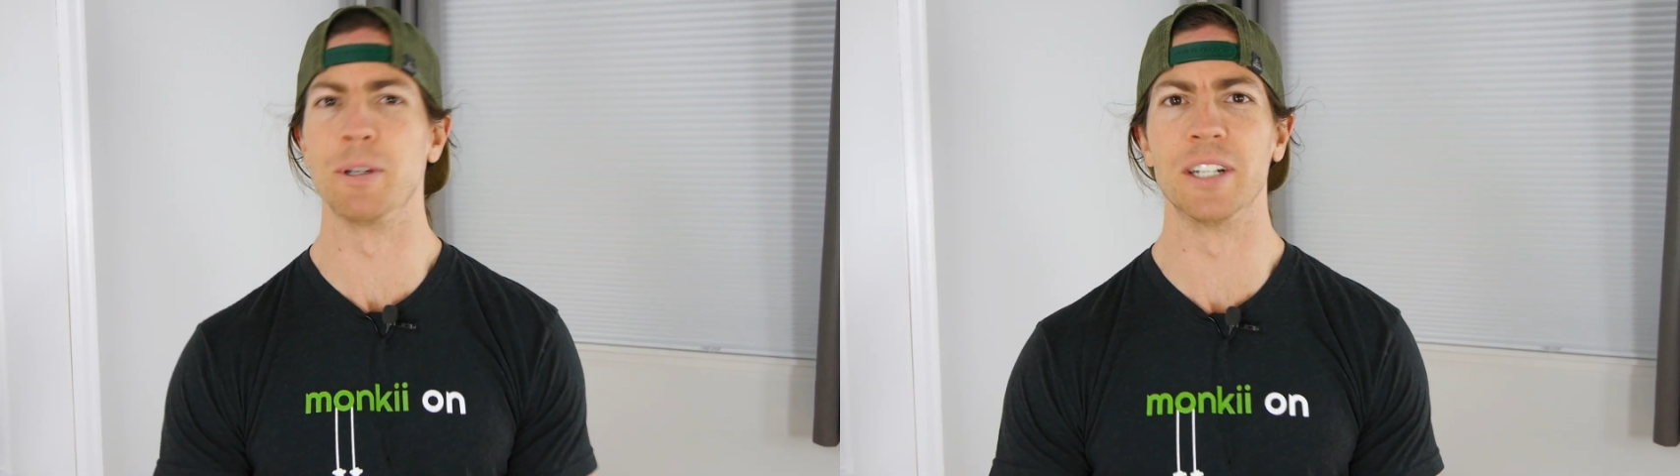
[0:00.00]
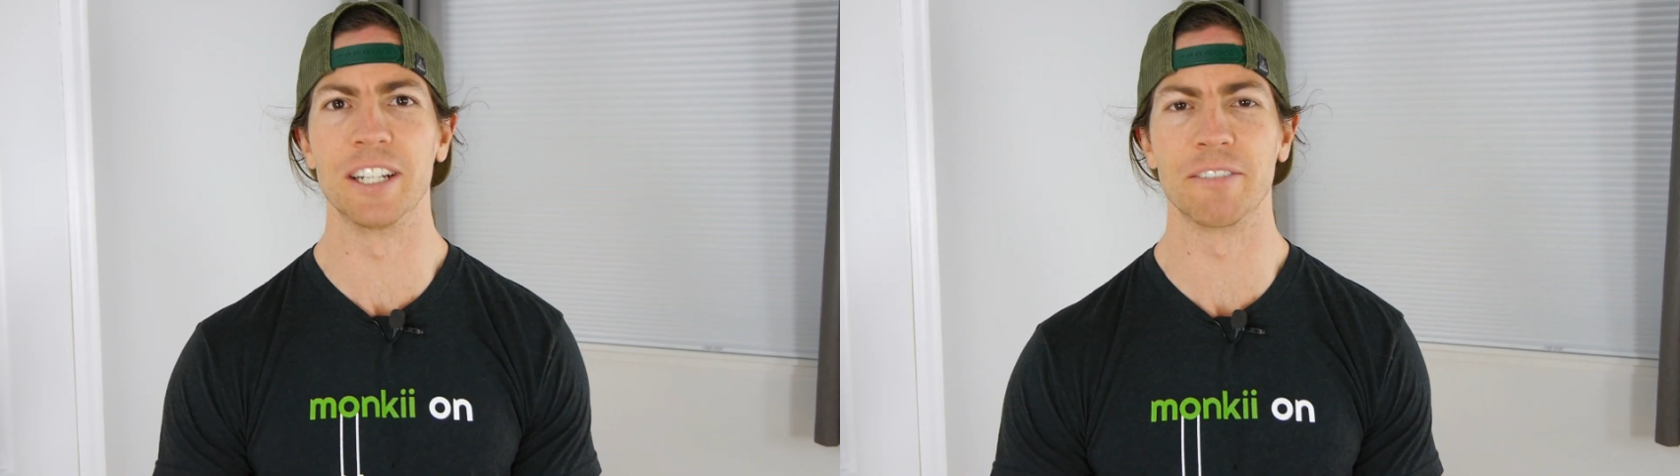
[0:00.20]

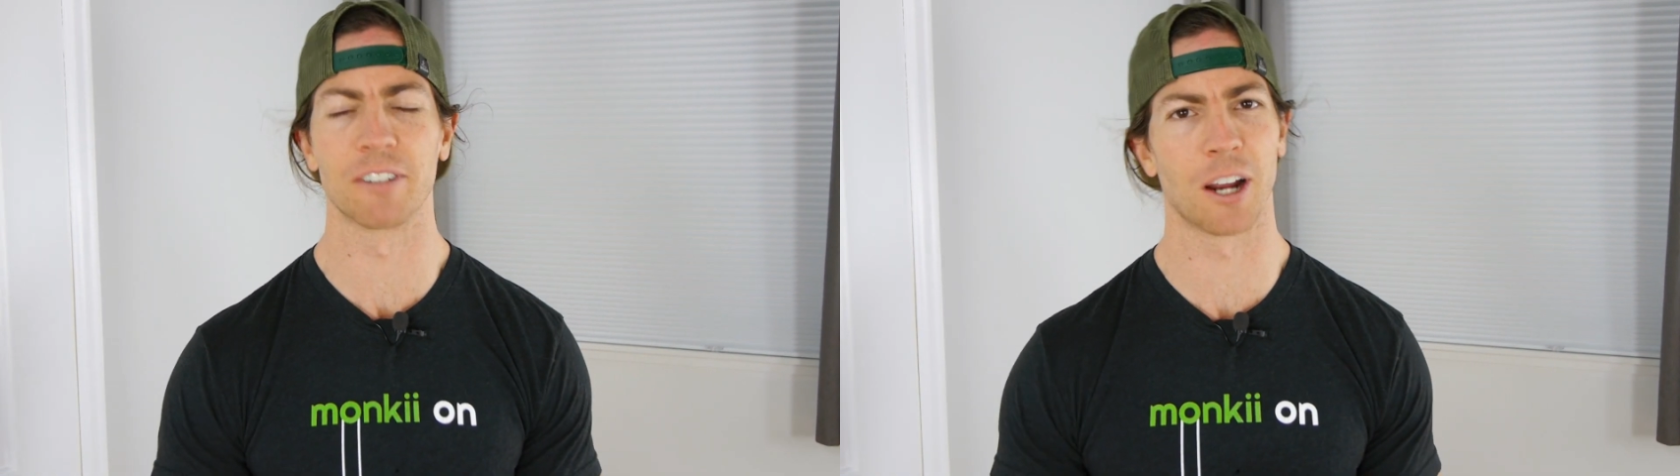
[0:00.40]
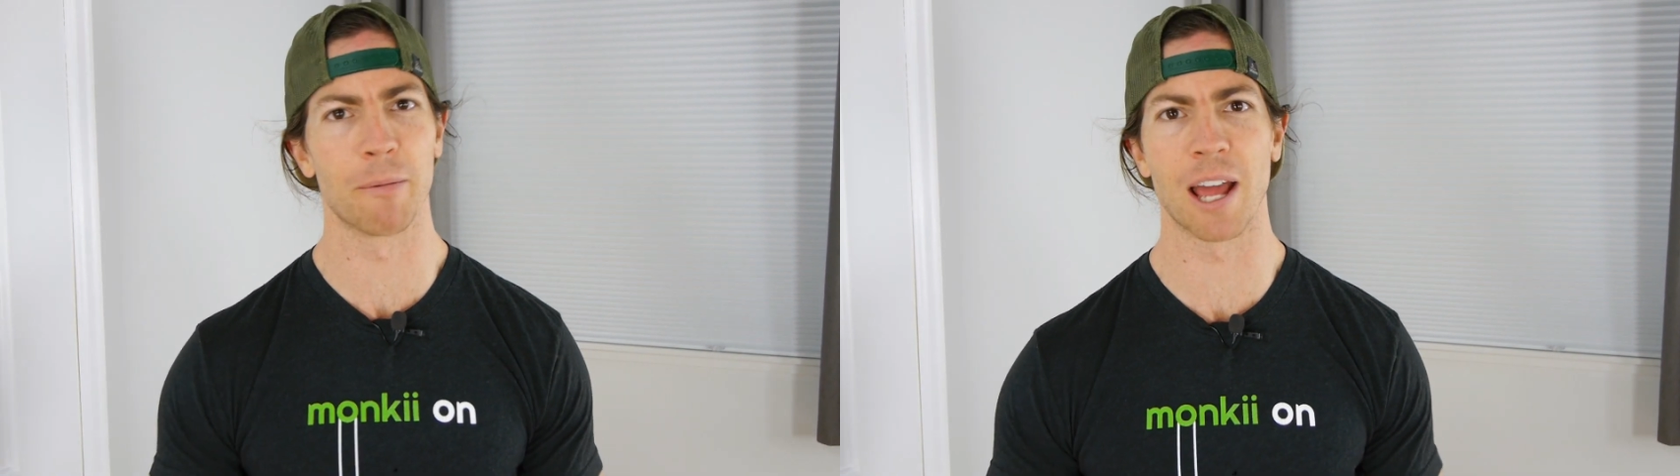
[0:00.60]
community
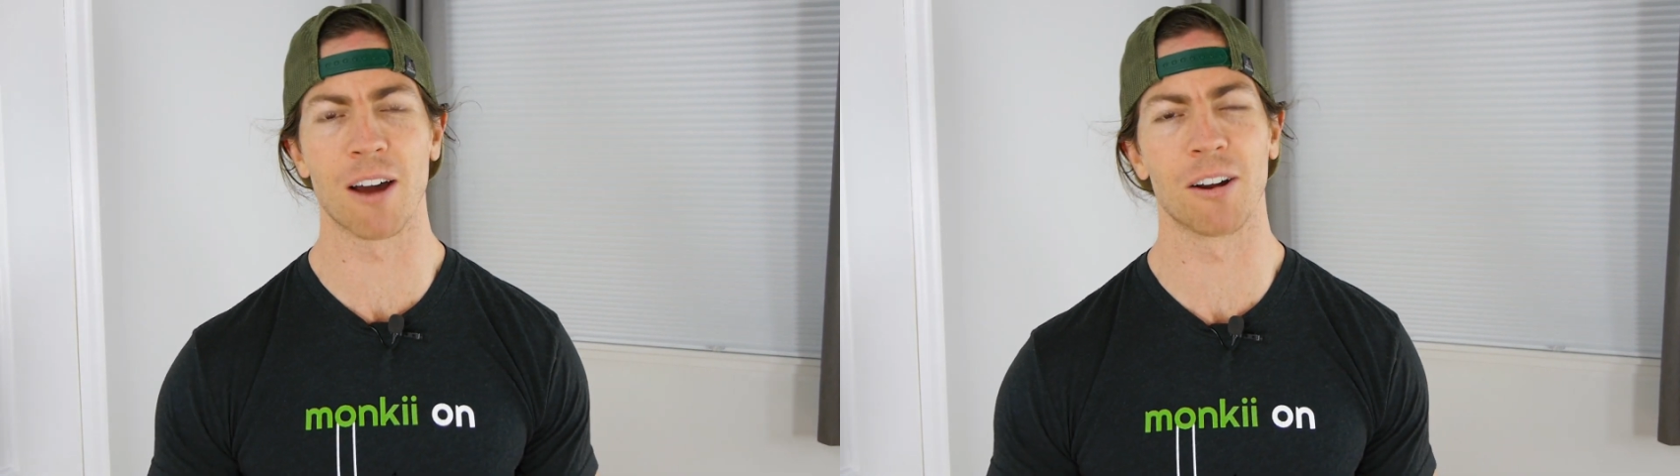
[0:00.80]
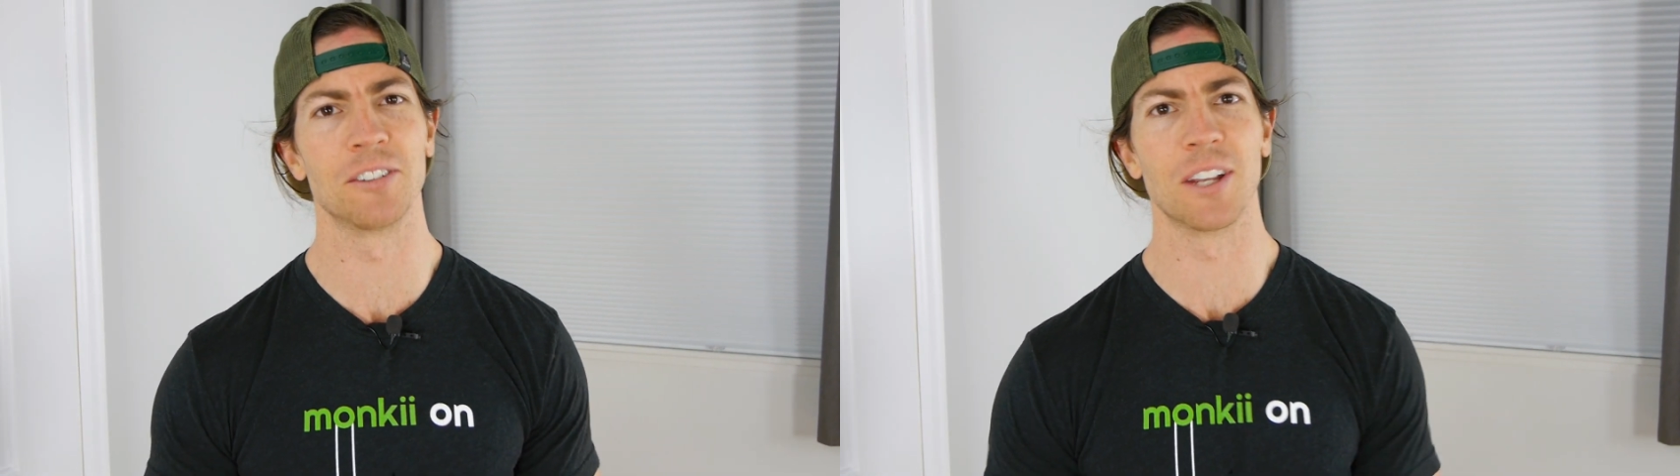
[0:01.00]
for
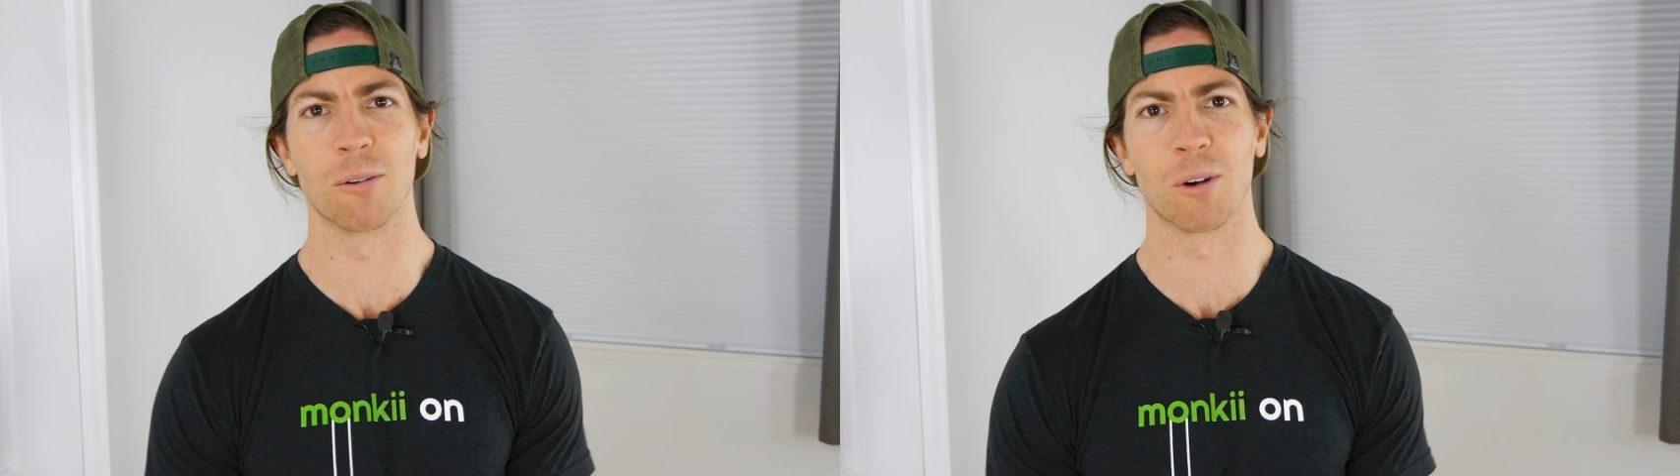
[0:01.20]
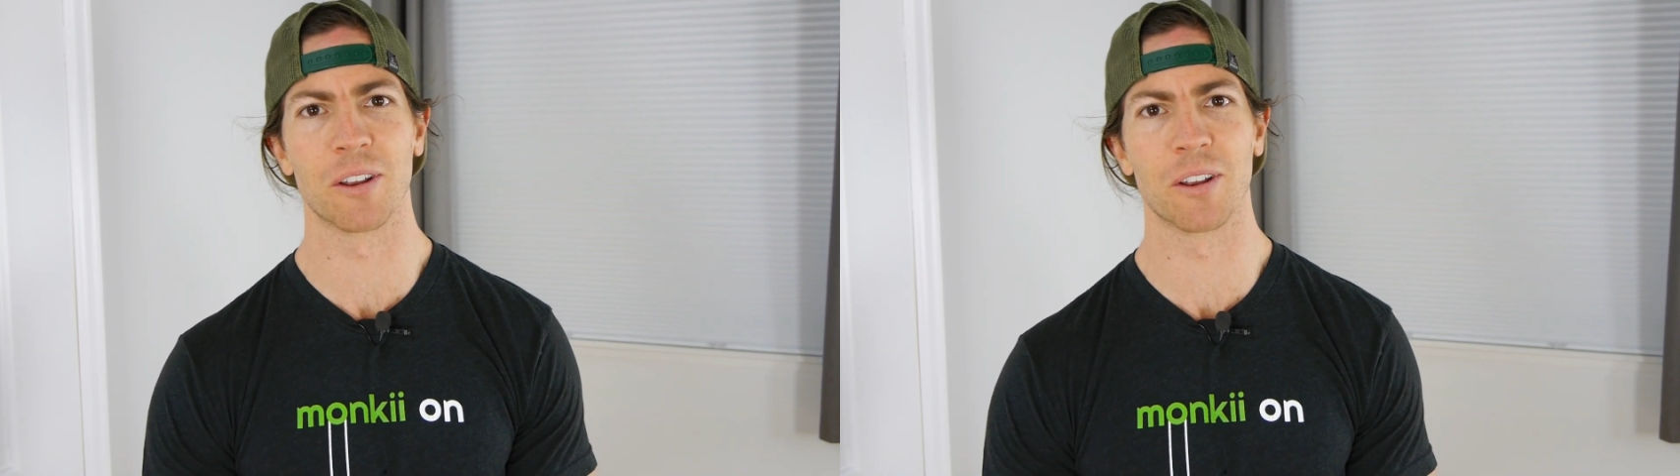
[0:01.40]
coming out on day